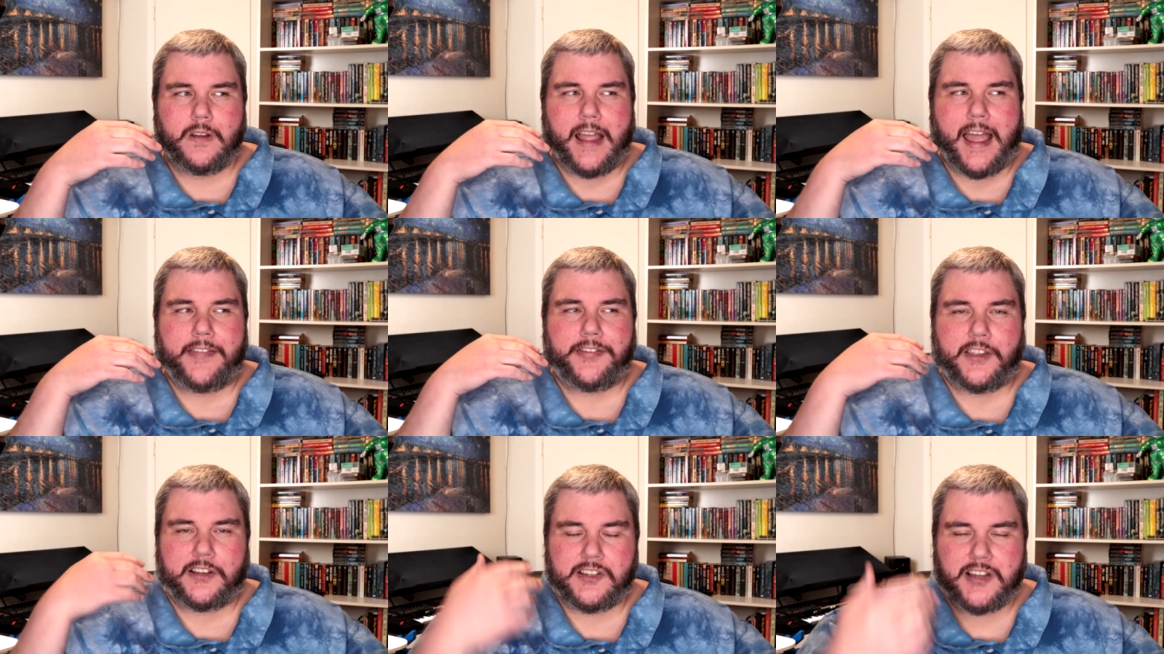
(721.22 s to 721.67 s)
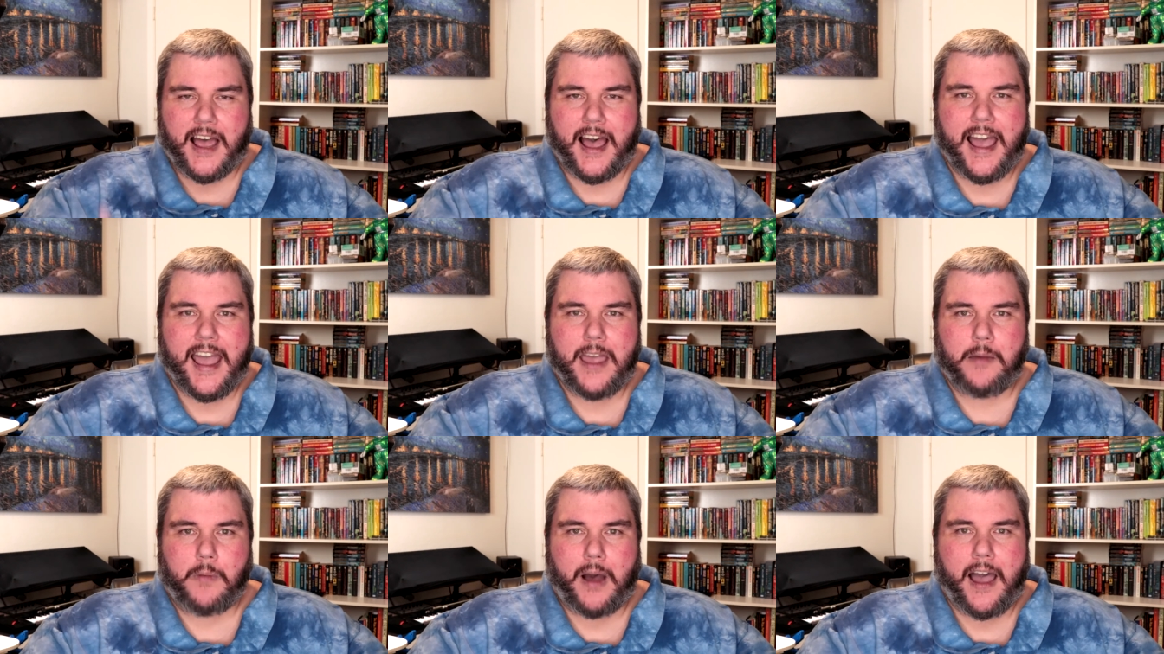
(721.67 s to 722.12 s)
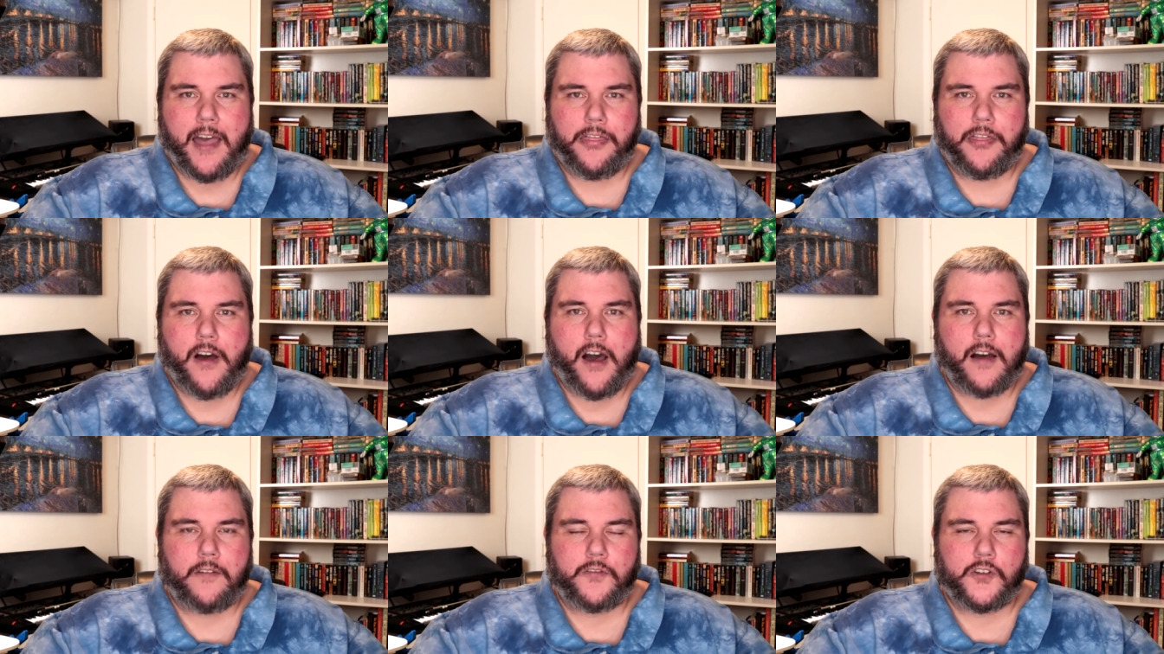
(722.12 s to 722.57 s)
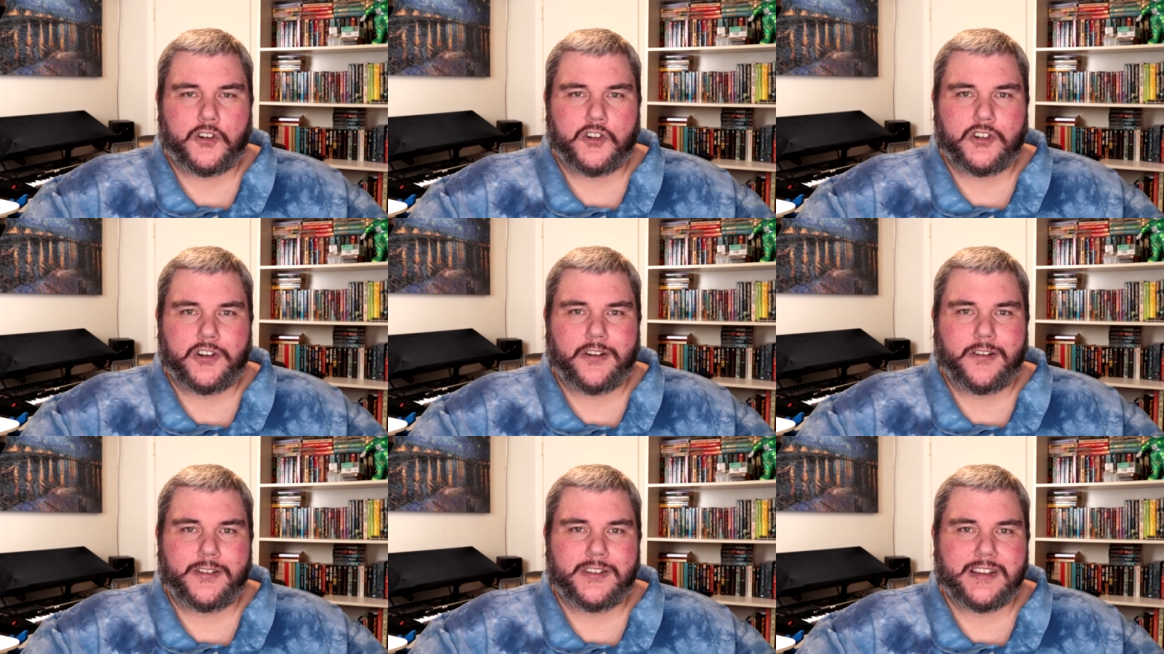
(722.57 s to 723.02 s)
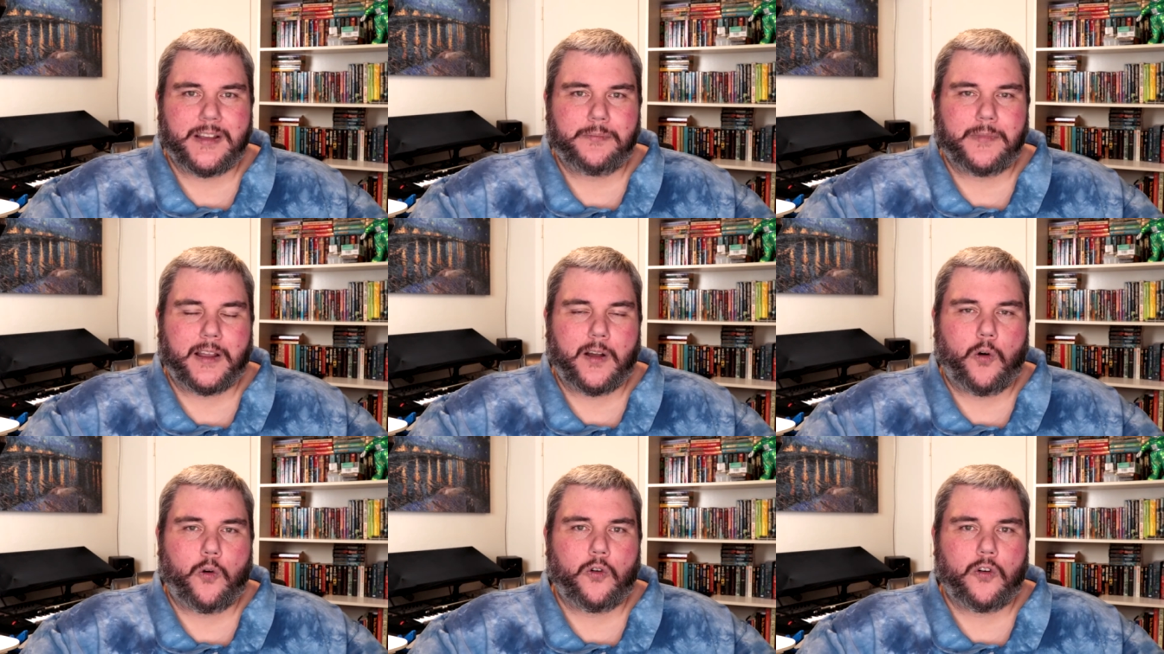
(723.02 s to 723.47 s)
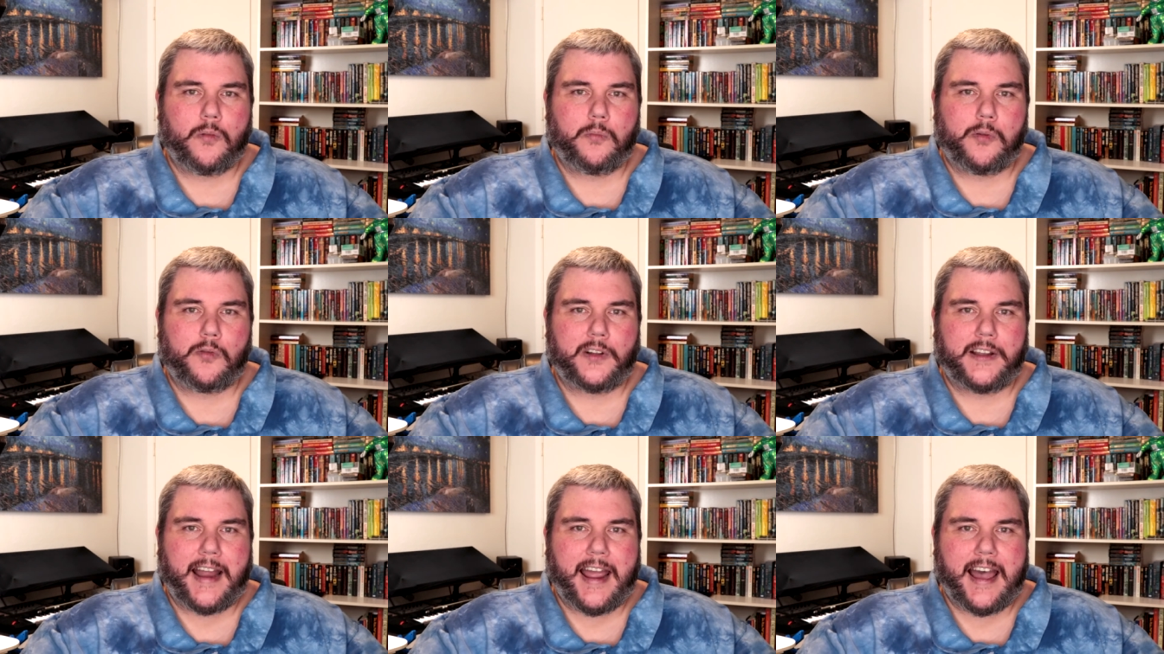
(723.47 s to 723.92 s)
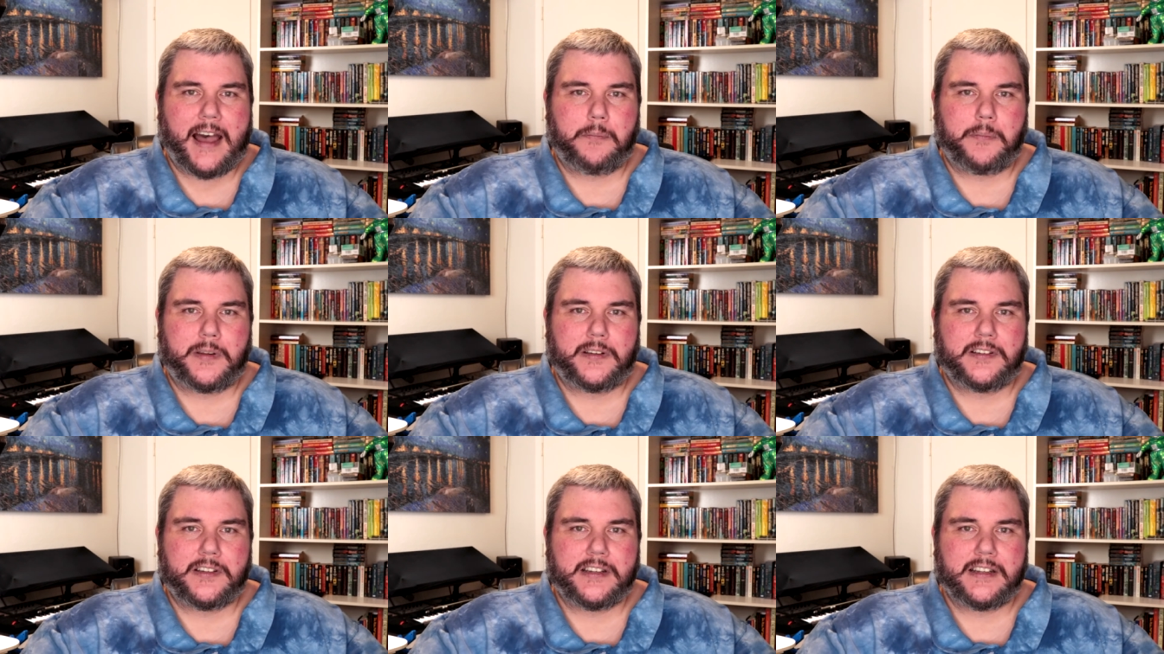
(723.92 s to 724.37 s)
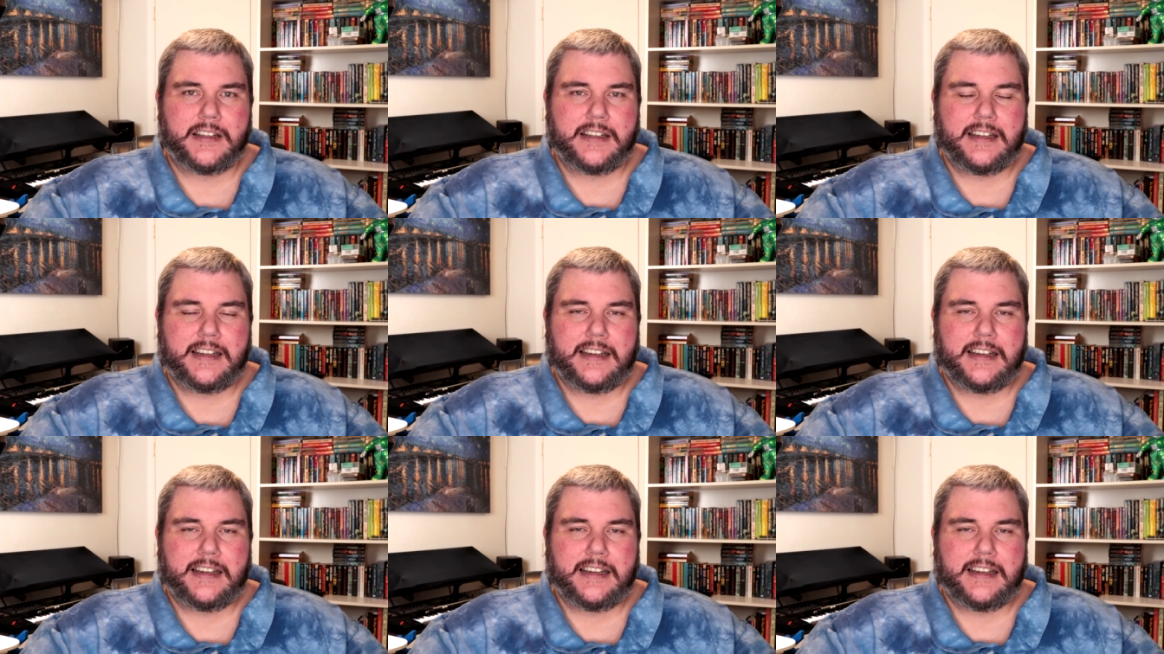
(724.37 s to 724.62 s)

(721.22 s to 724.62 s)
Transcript: at the time, I thought for sure something horrible had happened.